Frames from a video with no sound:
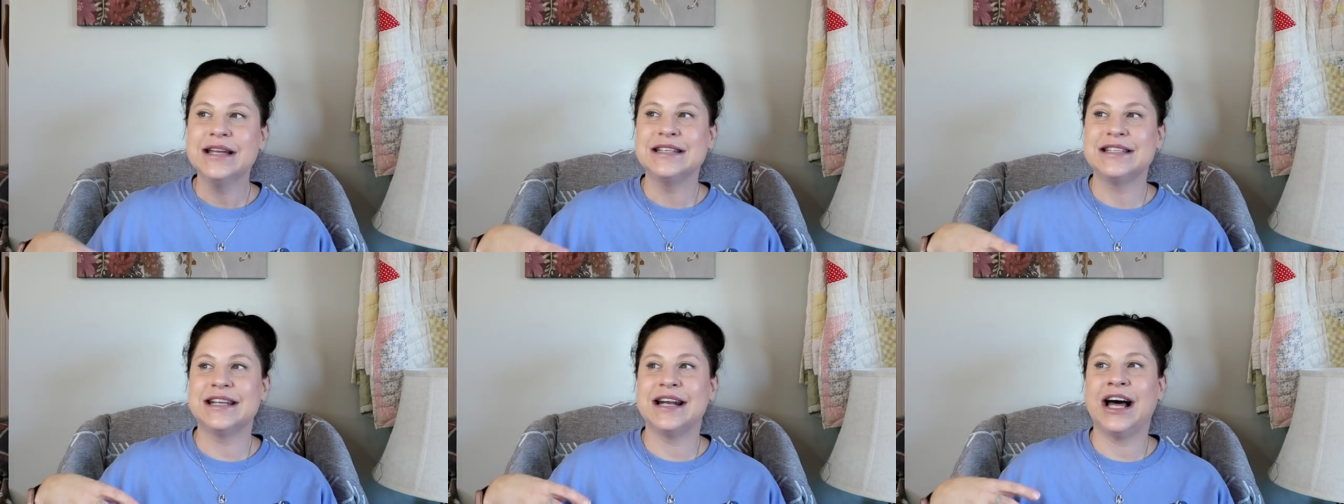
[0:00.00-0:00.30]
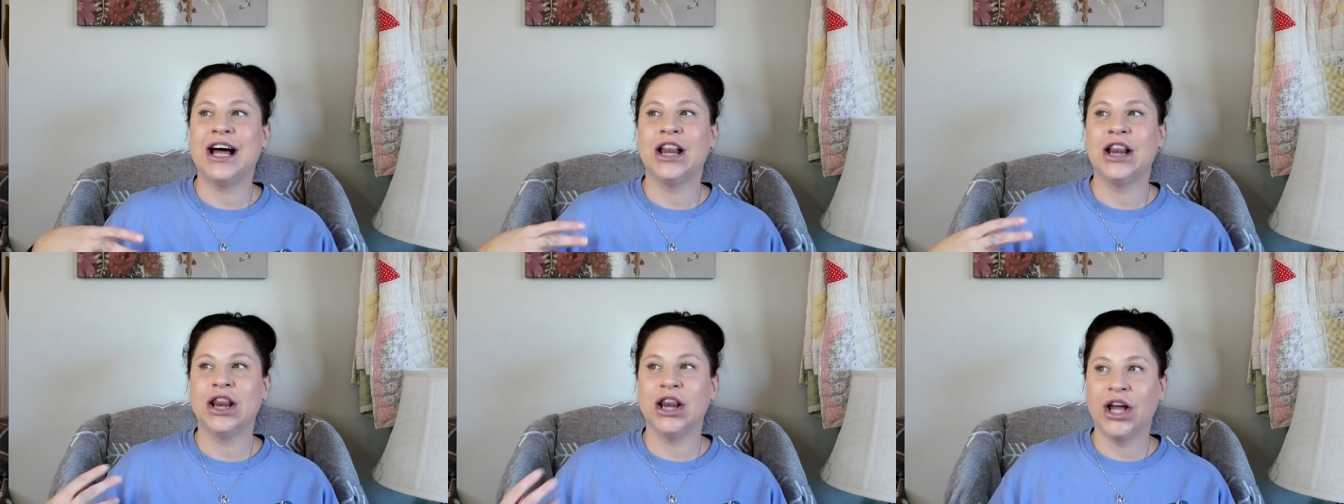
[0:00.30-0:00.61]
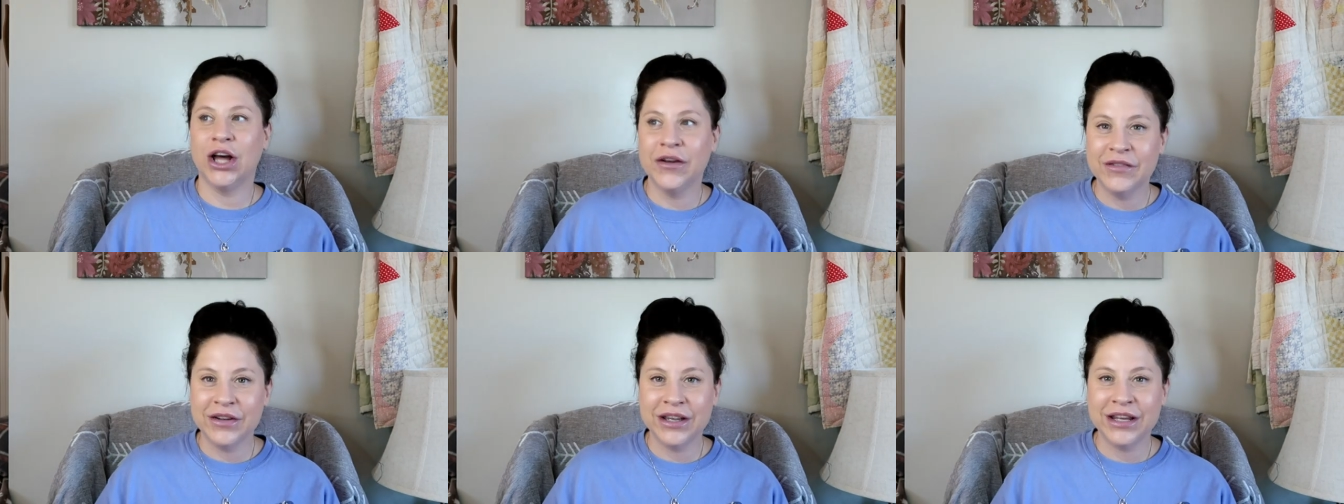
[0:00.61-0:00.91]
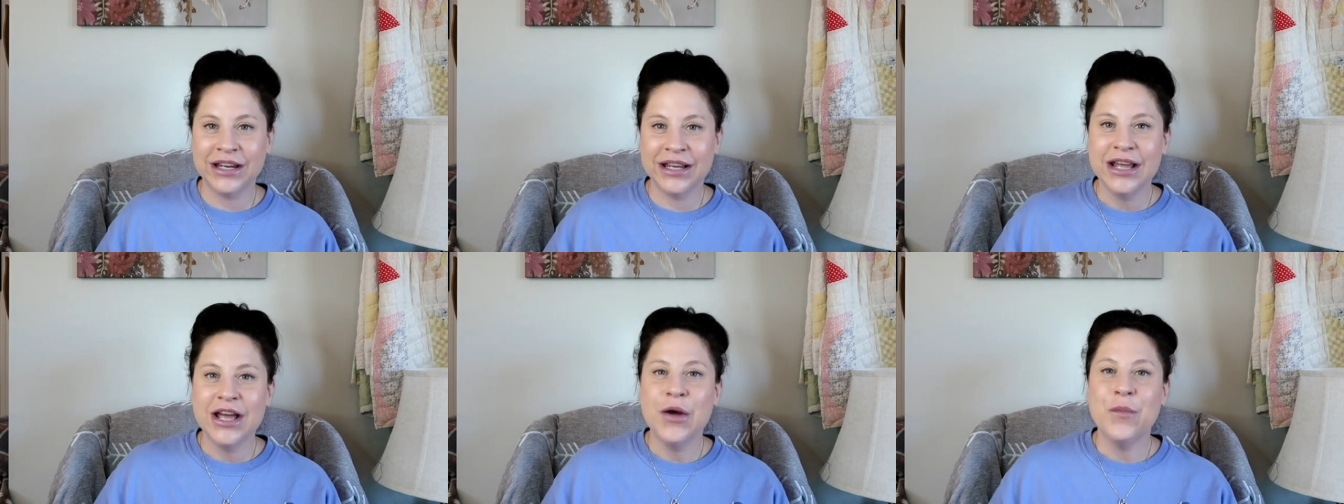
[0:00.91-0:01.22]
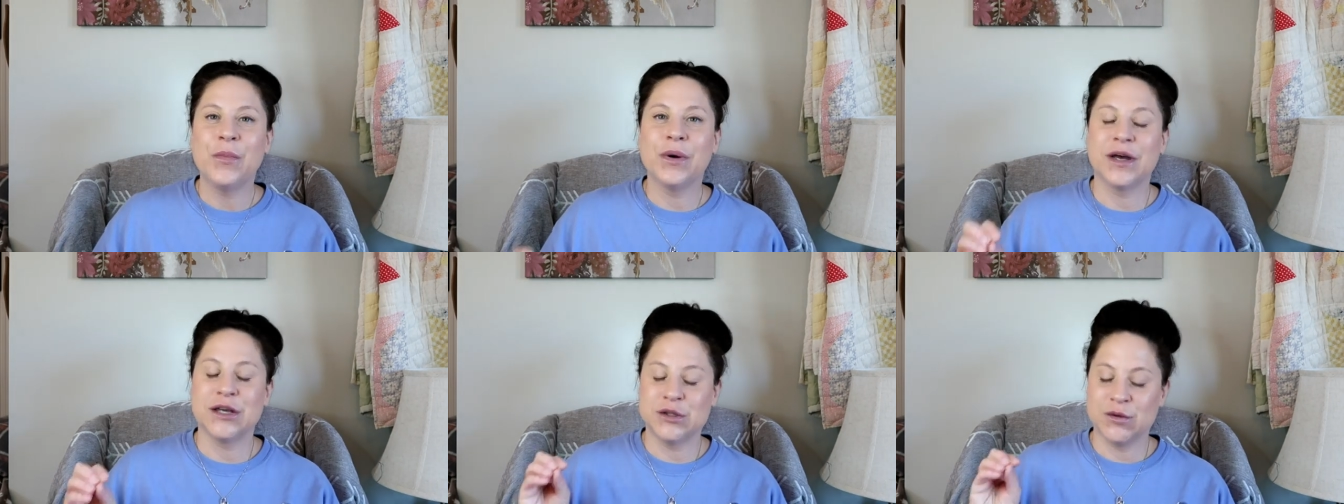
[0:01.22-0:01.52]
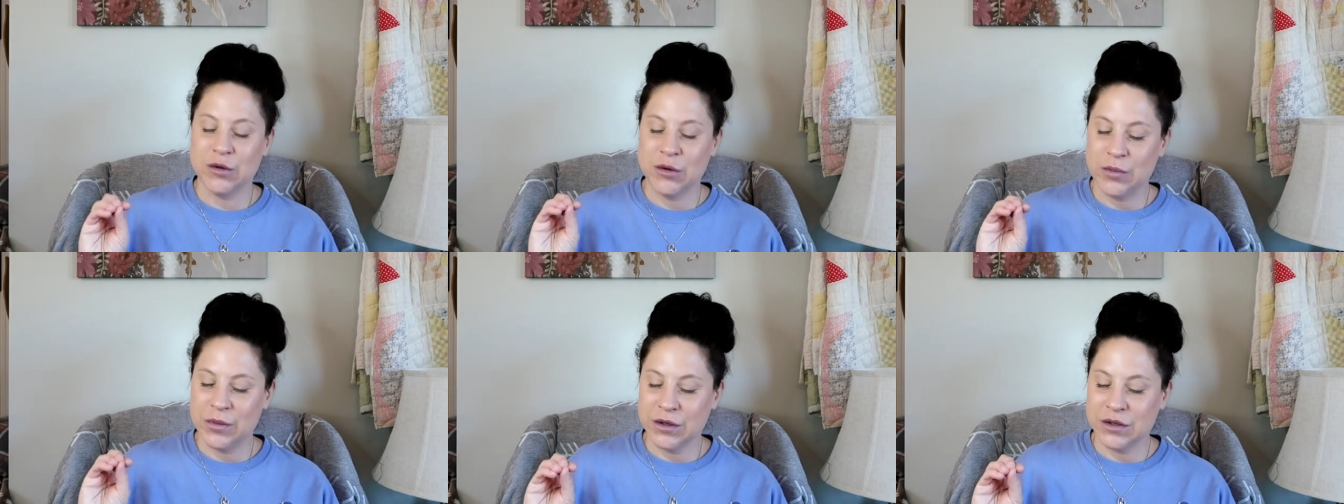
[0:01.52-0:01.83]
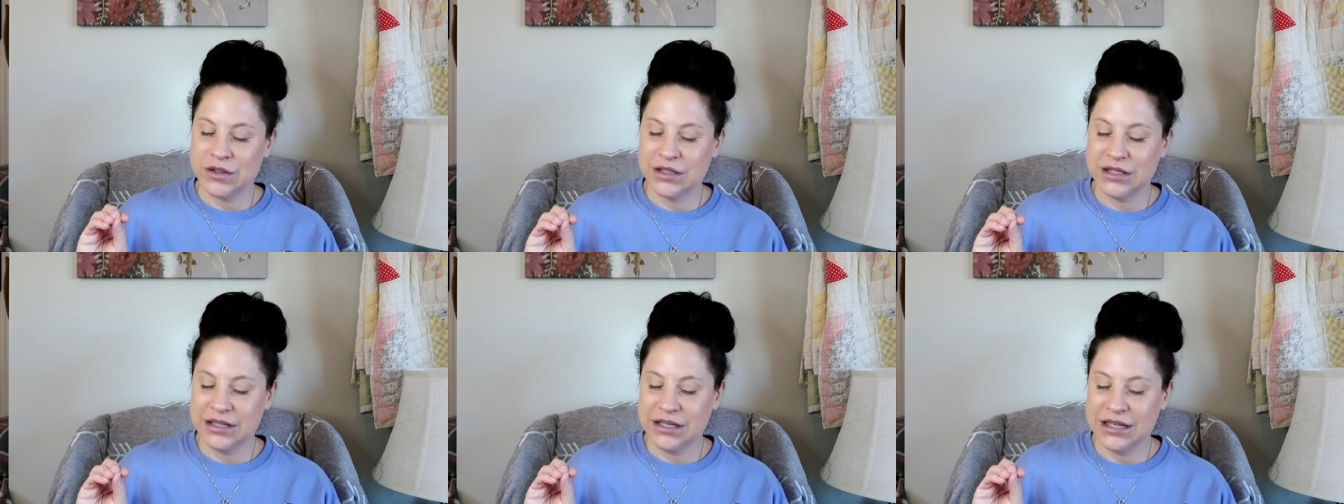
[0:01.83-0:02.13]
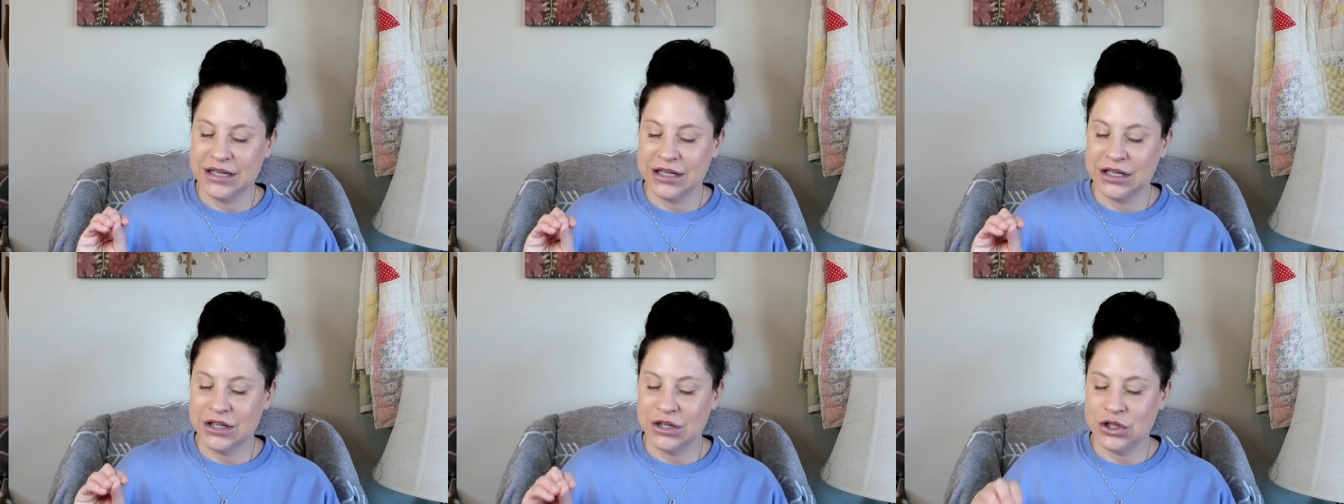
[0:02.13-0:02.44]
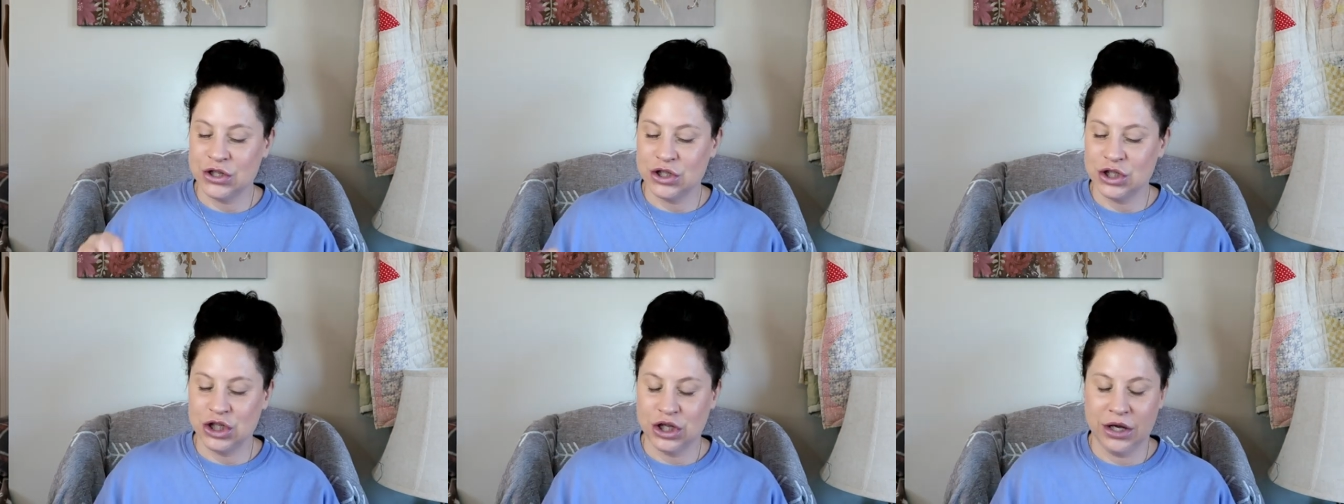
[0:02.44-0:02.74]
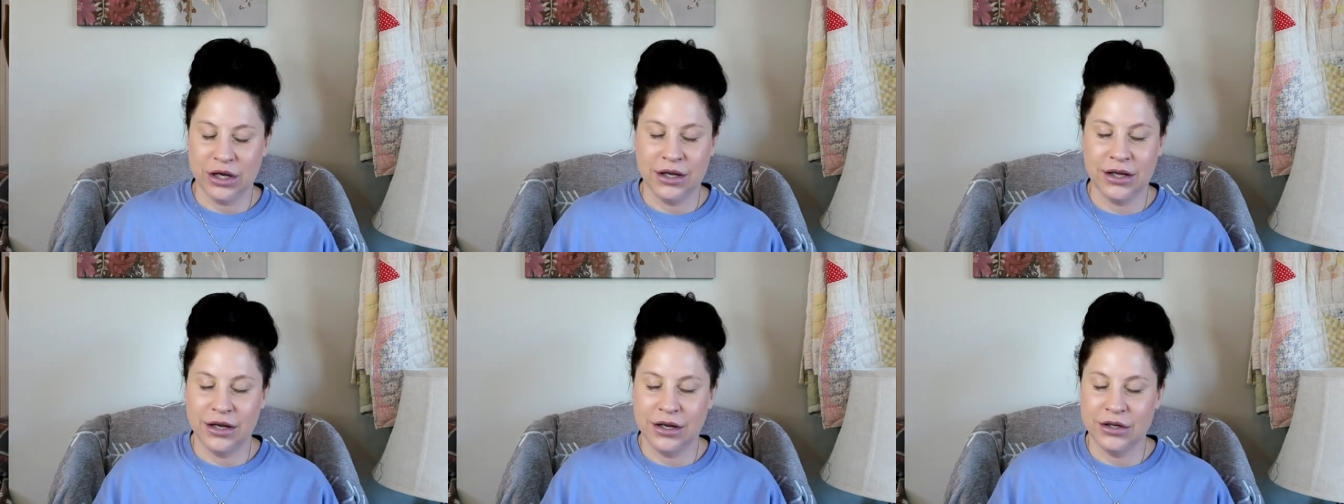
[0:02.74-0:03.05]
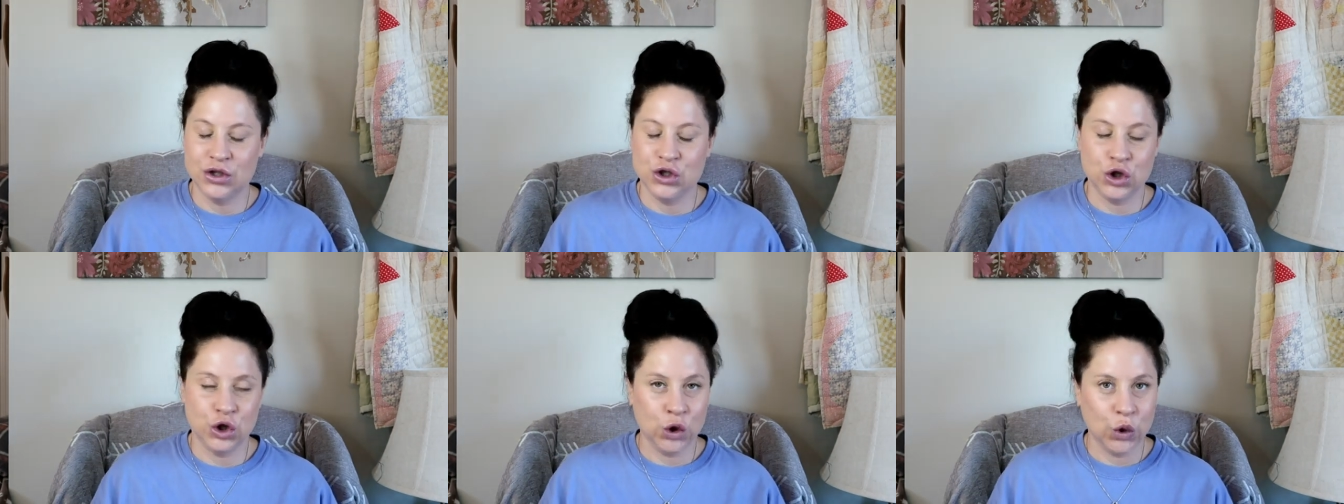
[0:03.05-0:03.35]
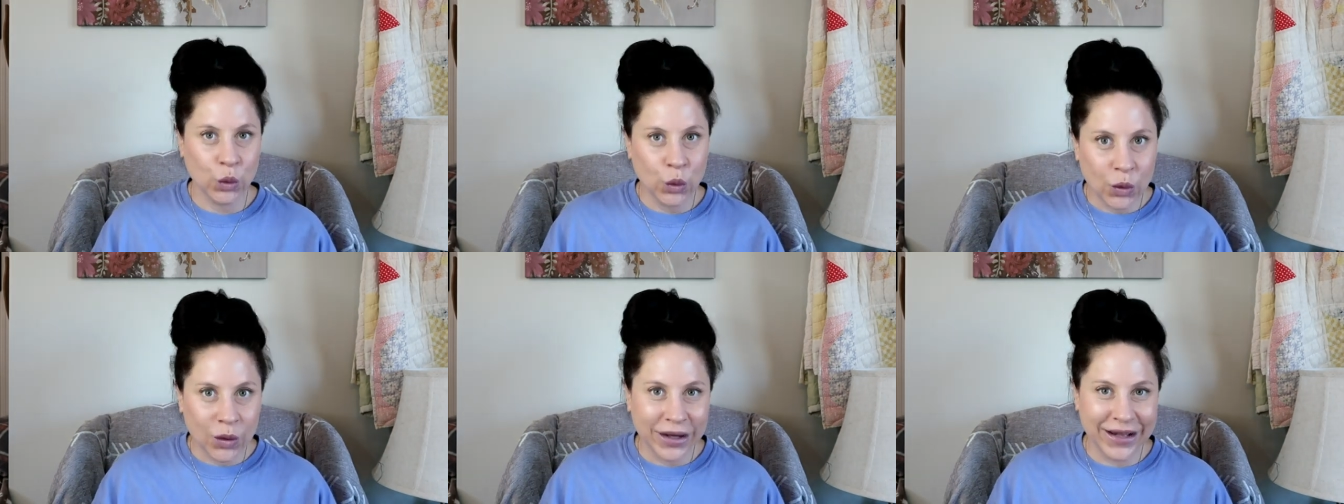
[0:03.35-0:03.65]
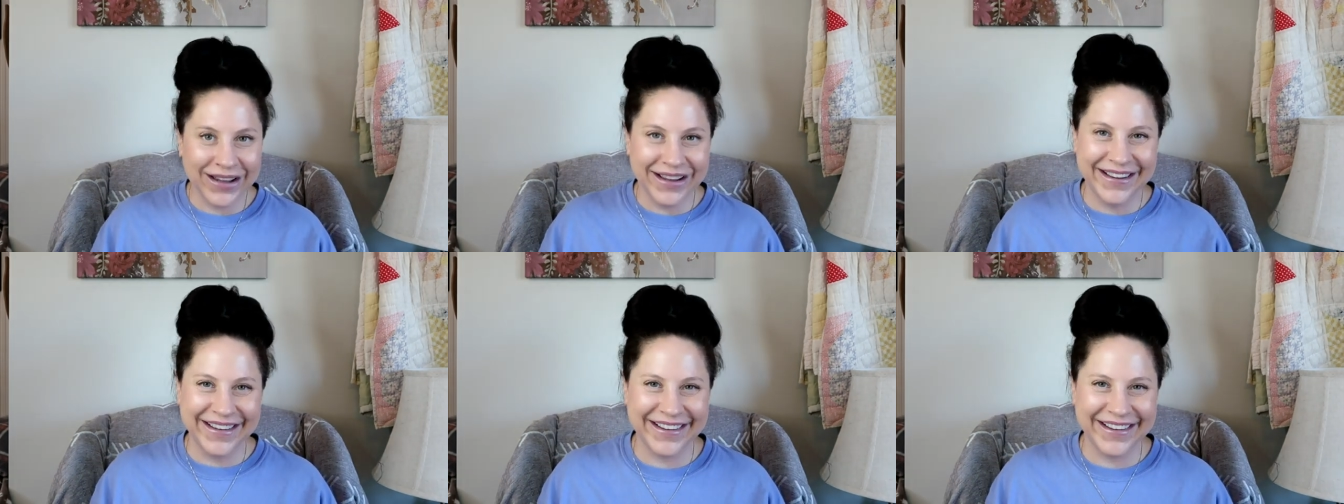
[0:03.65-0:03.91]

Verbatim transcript: did i love it because we built it in in june